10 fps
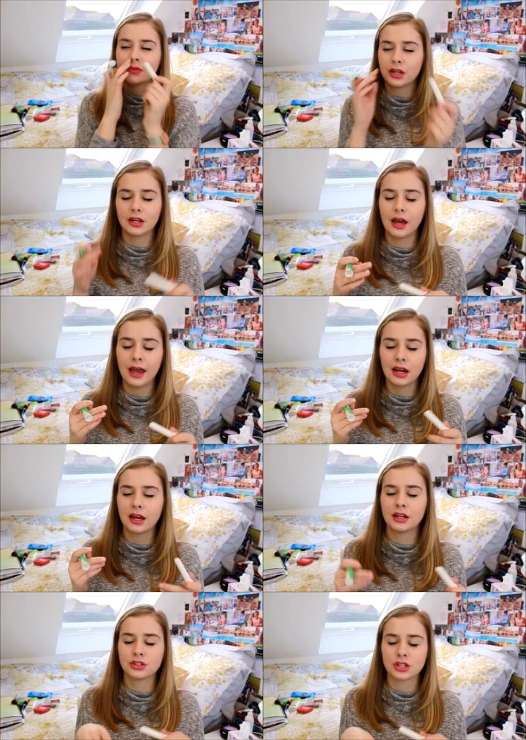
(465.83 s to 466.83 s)
and inhale
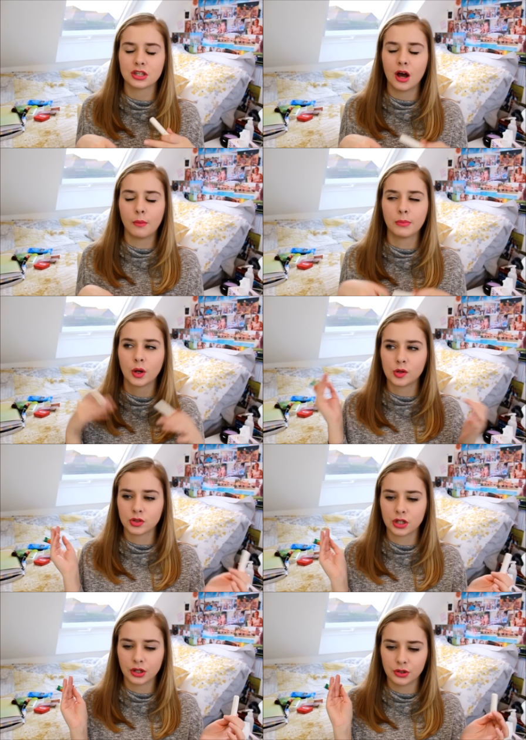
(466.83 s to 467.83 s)
it, and it just unblocks
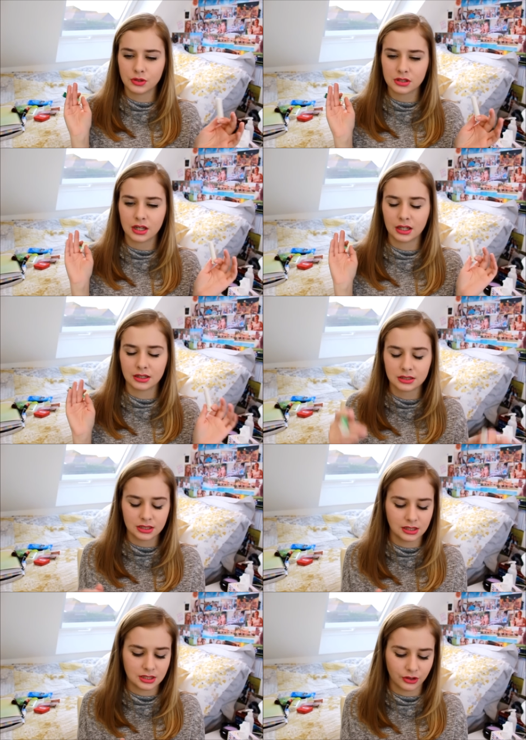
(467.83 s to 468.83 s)
your nose, and
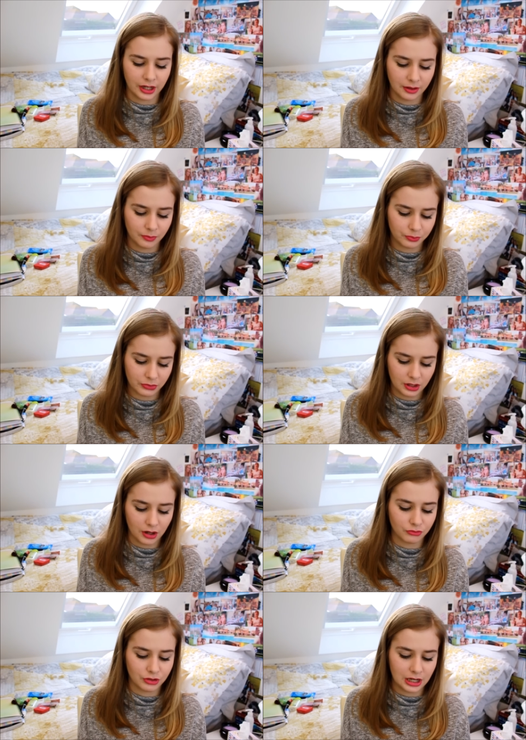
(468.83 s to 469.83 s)
it's great.
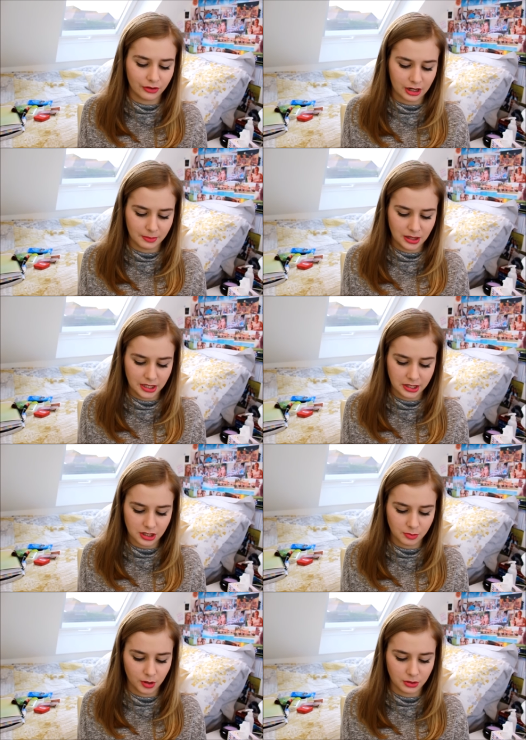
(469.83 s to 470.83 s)
I really recommend
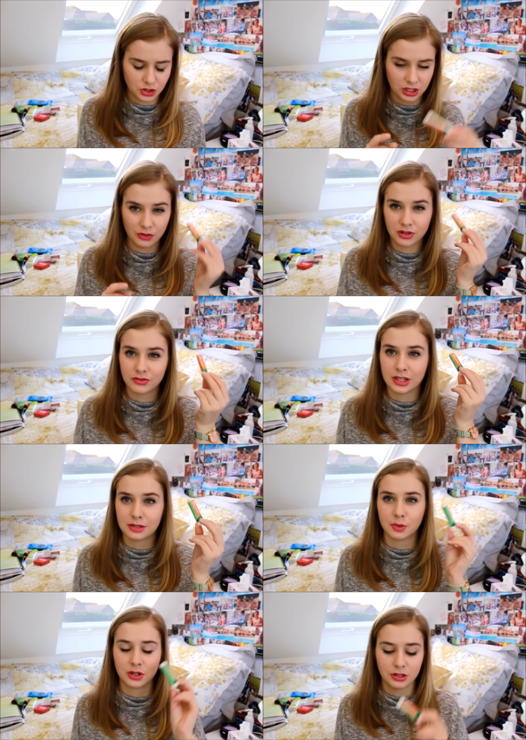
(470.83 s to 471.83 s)
this. I probably should get rid of
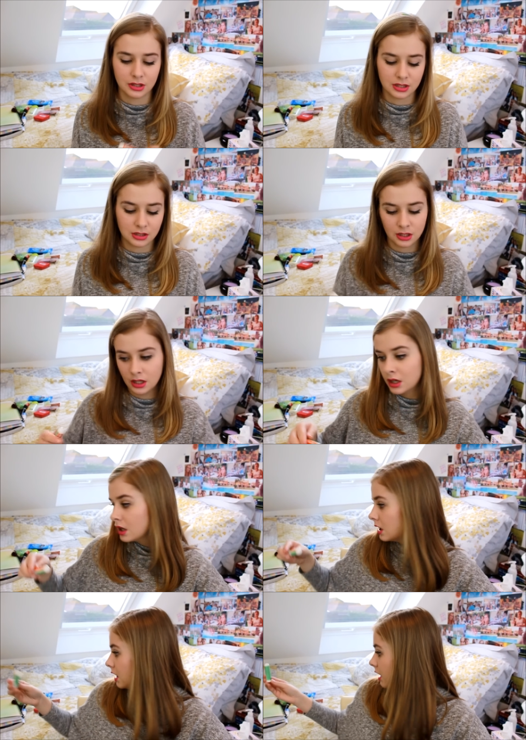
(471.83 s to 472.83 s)
this because
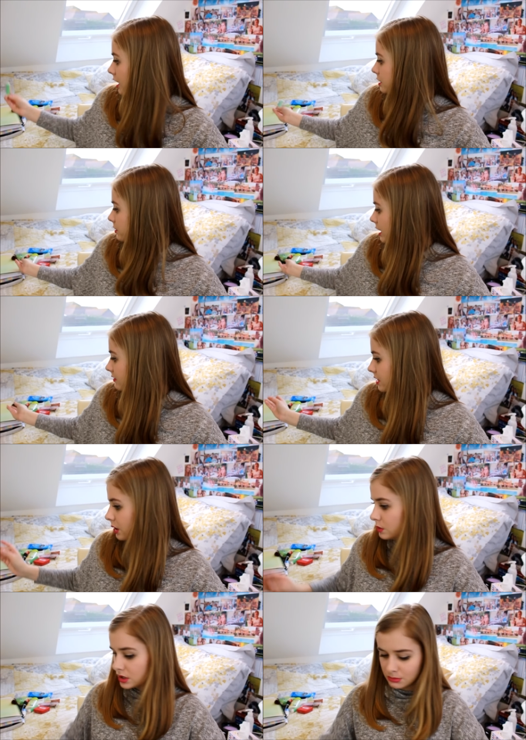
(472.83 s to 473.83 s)
I don't have a
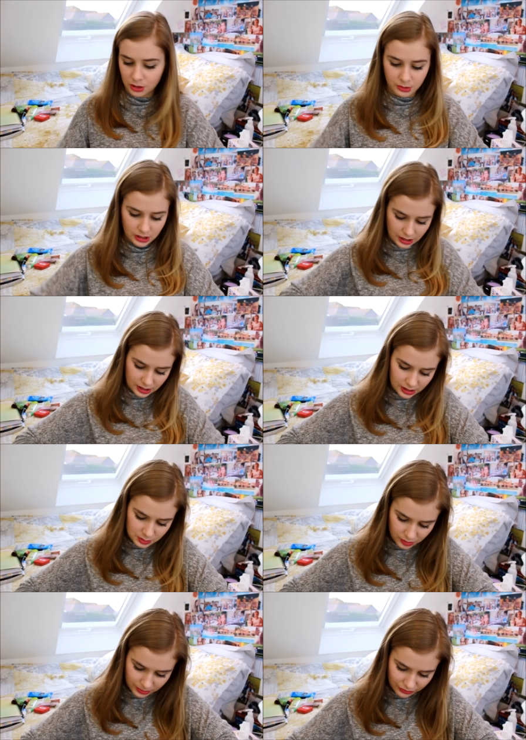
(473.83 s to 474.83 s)
cold at the moment, and
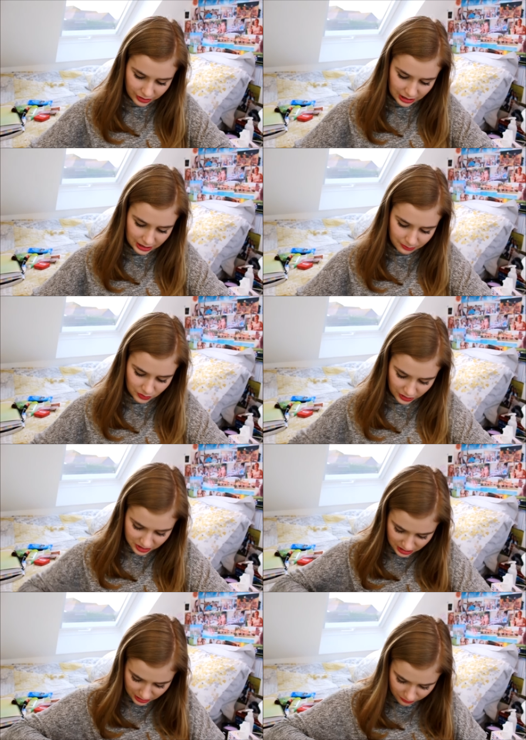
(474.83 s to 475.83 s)
it's probably really nasty